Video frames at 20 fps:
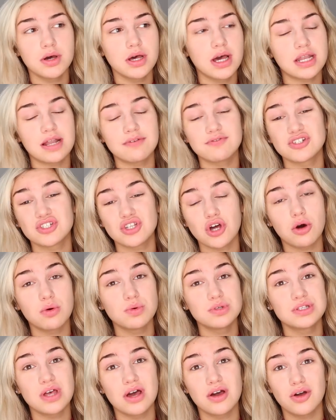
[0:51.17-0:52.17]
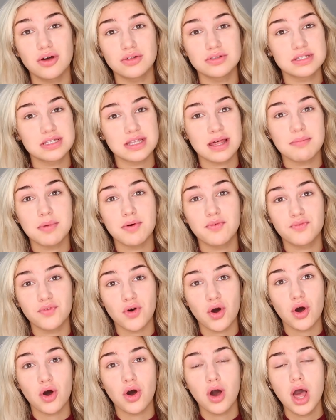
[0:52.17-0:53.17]
and I've just always gone to them
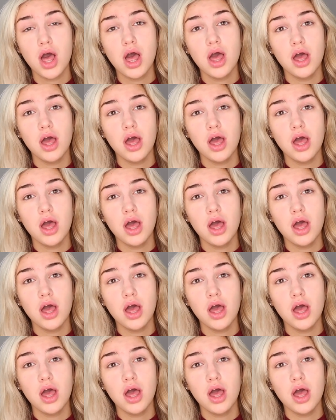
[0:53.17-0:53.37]
for